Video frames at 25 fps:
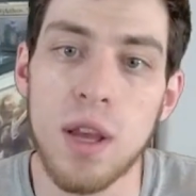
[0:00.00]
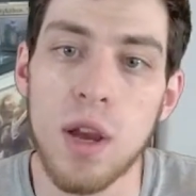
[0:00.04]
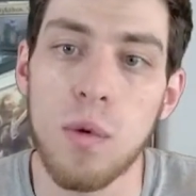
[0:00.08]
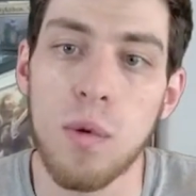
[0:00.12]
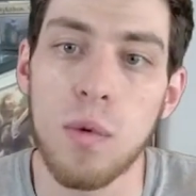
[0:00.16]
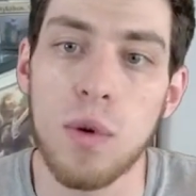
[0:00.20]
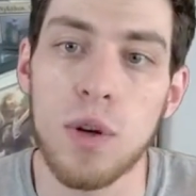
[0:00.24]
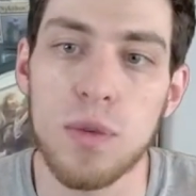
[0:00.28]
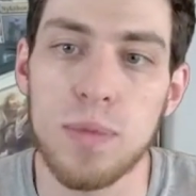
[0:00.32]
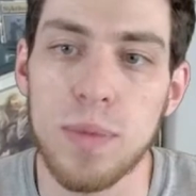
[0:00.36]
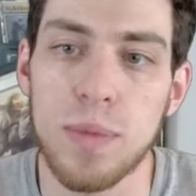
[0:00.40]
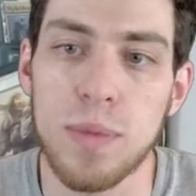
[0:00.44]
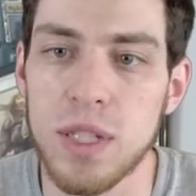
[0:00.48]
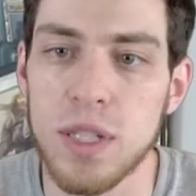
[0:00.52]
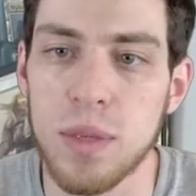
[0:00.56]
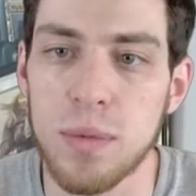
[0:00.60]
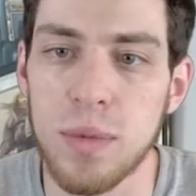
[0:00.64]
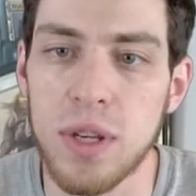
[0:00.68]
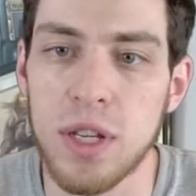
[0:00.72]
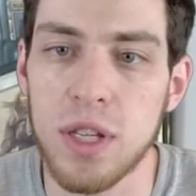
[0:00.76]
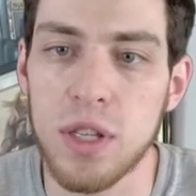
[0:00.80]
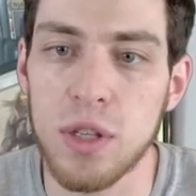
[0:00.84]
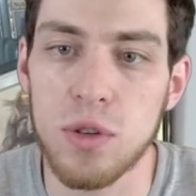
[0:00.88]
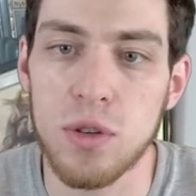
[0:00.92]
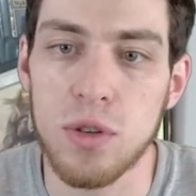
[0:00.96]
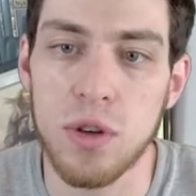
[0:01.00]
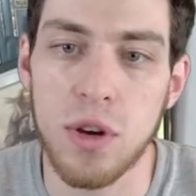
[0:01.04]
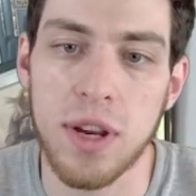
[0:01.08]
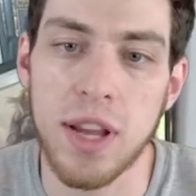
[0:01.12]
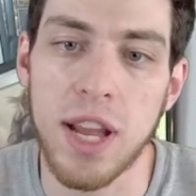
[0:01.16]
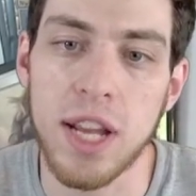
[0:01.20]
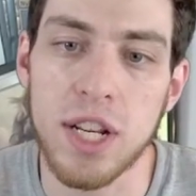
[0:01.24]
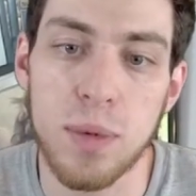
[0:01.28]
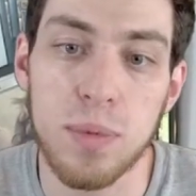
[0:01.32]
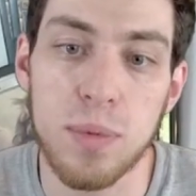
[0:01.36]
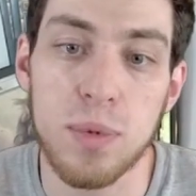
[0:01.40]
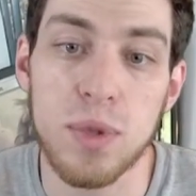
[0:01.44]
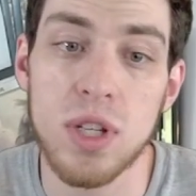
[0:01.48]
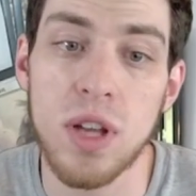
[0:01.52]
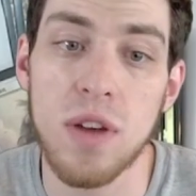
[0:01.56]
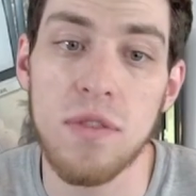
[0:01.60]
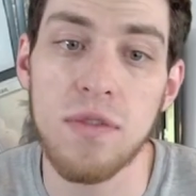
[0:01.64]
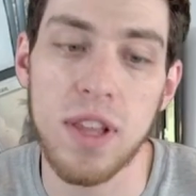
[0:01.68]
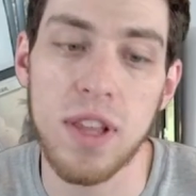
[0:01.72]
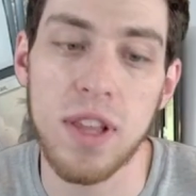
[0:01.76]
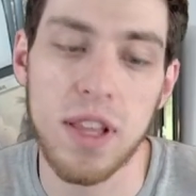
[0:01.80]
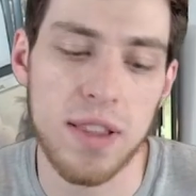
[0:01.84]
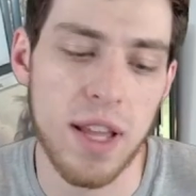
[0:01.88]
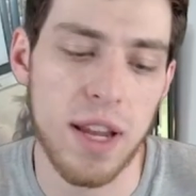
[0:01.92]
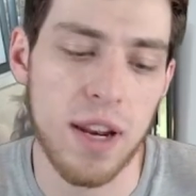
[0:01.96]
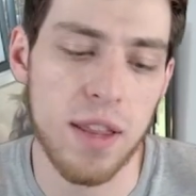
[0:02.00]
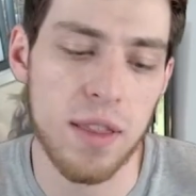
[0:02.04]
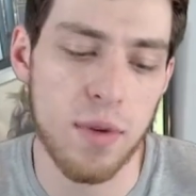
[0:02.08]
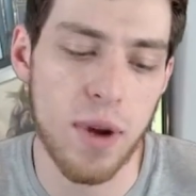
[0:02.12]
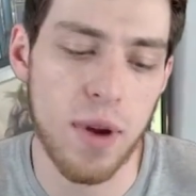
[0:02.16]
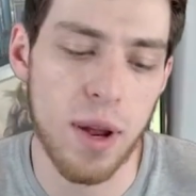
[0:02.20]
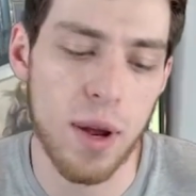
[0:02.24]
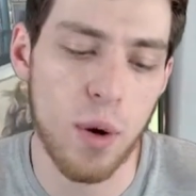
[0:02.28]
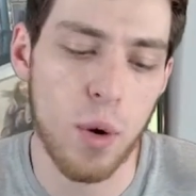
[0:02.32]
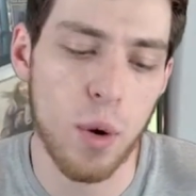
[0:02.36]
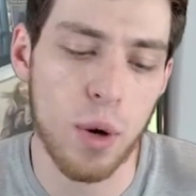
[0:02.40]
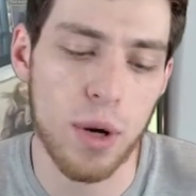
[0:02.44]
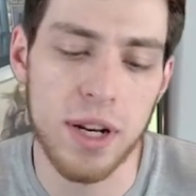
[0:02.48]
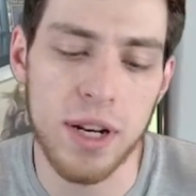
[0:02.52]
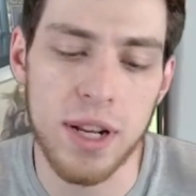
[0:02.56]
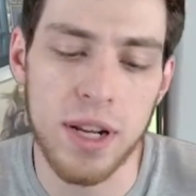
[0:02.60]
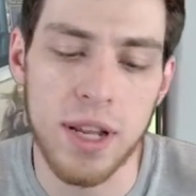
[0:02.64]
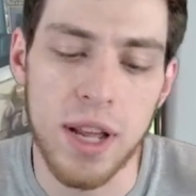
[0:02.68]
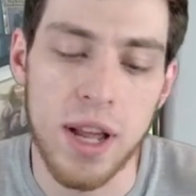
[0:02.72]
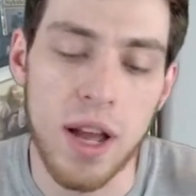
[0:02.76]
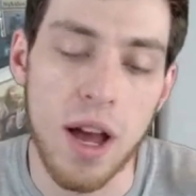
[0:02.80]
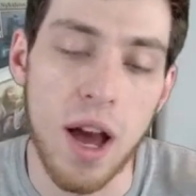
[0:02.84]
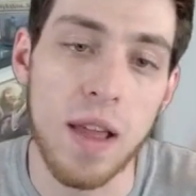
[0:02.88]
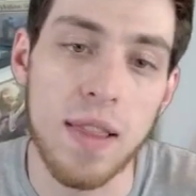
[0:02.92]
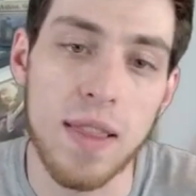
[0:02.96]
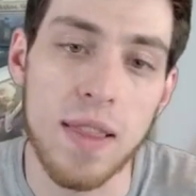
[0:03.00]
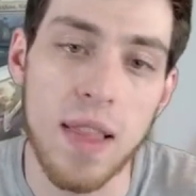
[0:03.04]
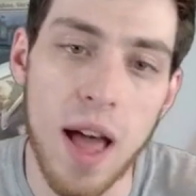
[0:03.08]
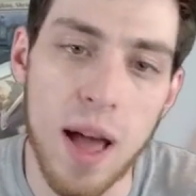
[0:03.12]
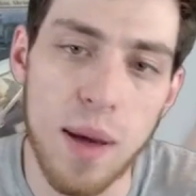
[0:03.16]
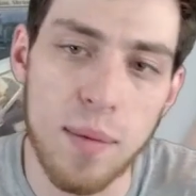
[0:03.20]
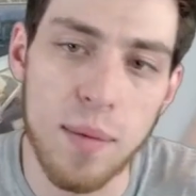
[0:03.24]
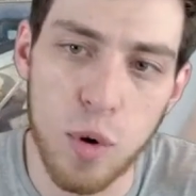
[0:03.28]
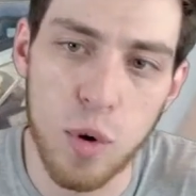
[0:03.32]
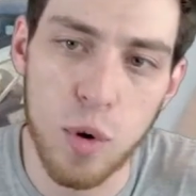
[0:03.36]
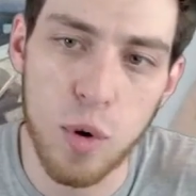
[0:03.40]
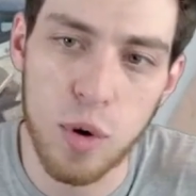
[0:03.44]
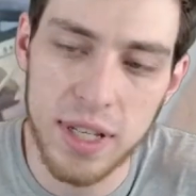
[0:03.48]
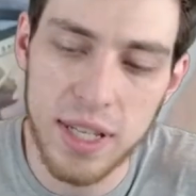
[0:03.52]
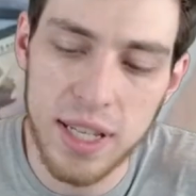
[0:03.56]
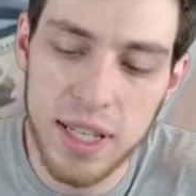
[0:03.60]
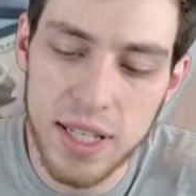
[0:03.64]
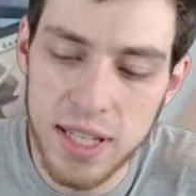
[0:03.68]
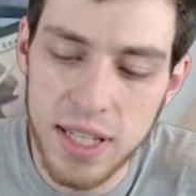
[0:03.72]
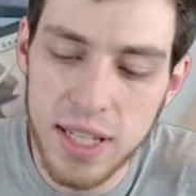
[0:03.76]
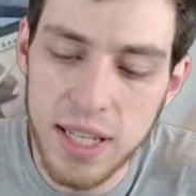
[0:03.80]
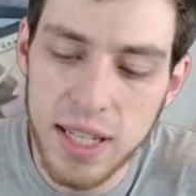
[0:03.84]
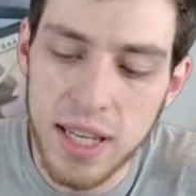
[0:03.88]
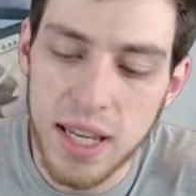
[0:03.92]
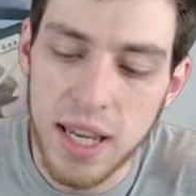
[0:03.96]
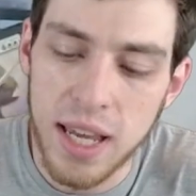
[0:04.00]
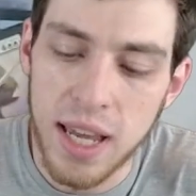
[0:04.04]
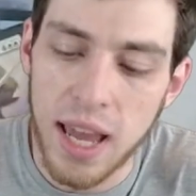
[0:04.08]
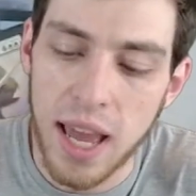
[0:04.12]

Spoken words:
which means that we can use our catch-up stuff like Land of the Right Orchid a lot more easy.